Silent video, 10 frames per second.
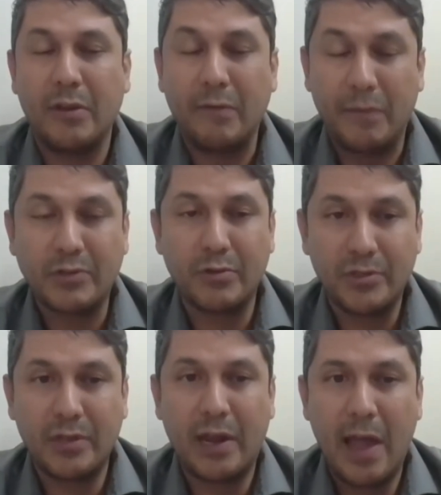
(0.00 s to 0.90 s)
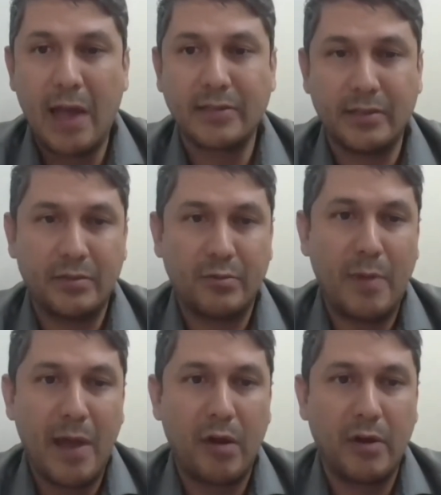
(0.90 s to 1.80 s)
the first question that I ask is who
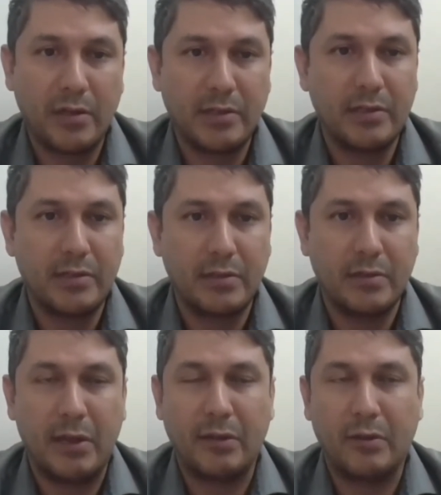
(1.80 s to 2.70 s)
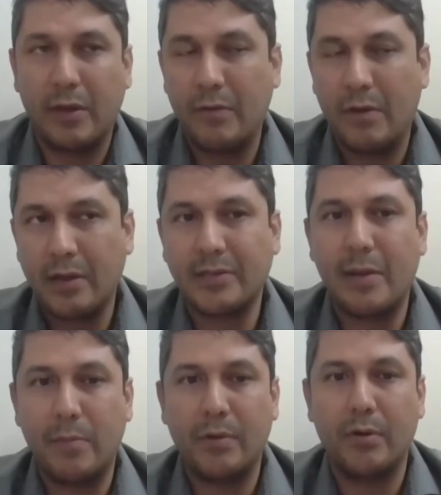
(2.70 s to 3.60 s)
my audience is. And to give you an
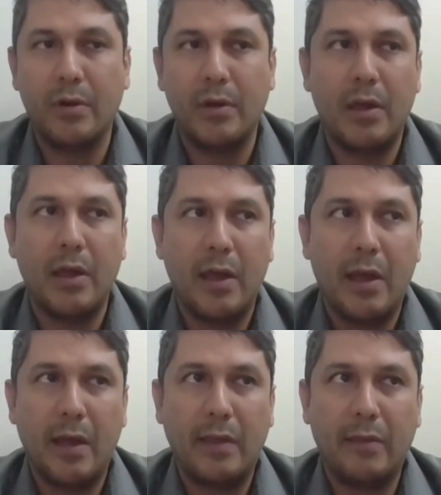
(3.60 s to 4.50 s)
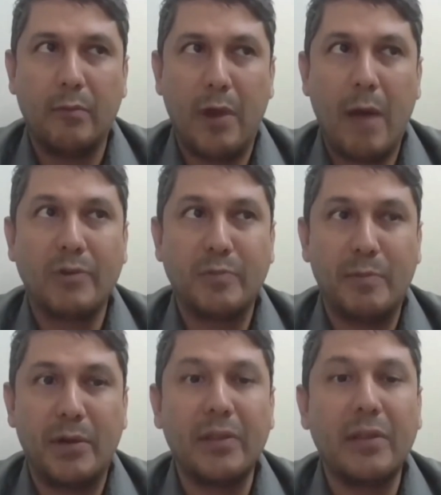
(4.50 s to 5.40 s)
example, when I was
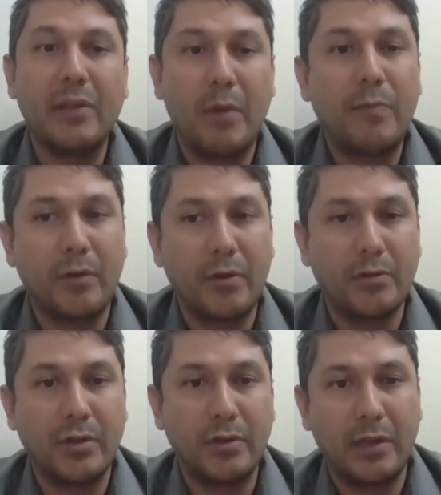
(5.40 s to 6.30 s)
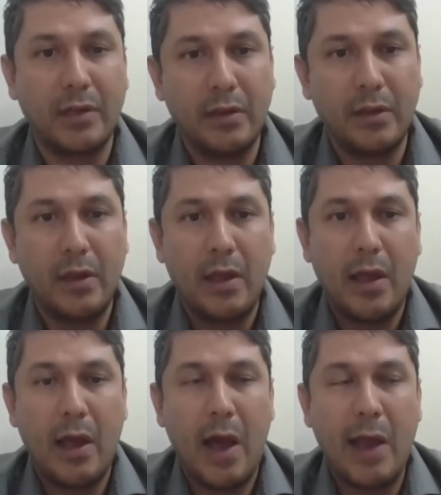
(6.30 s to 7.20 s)
preparing the one for consulting,
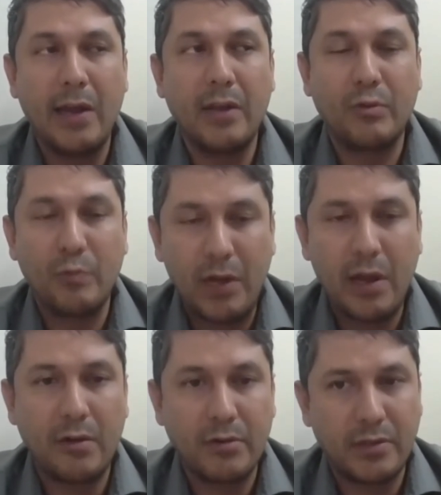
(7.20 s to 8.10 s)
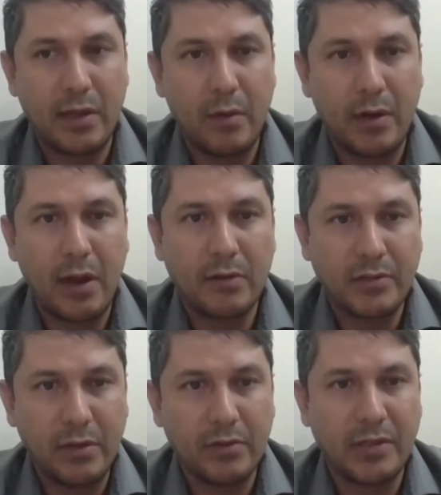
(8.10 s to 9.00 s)
I needed to really understand what kind of
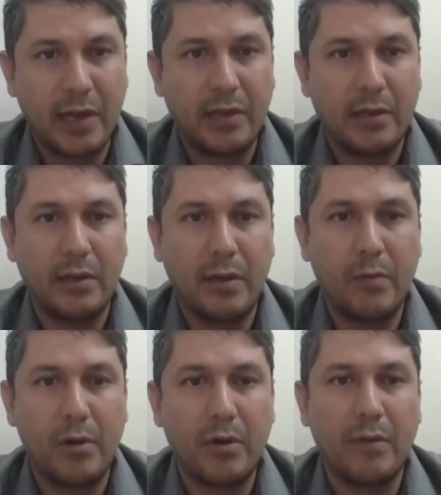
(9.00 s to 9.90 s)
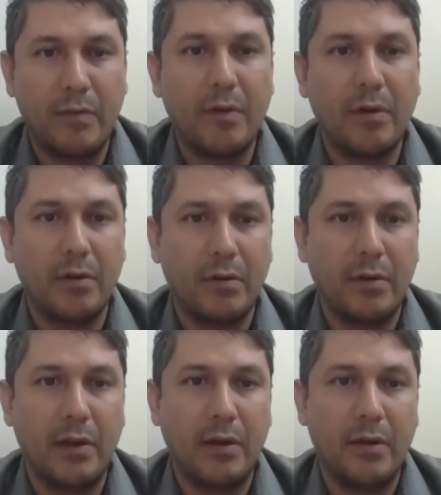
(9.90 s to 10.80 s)
skill set they were looking for,
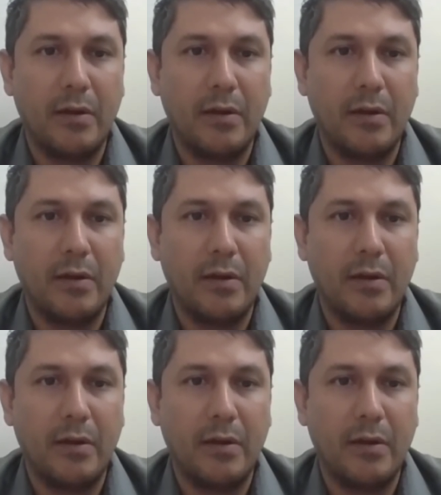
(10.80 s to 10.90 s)
right?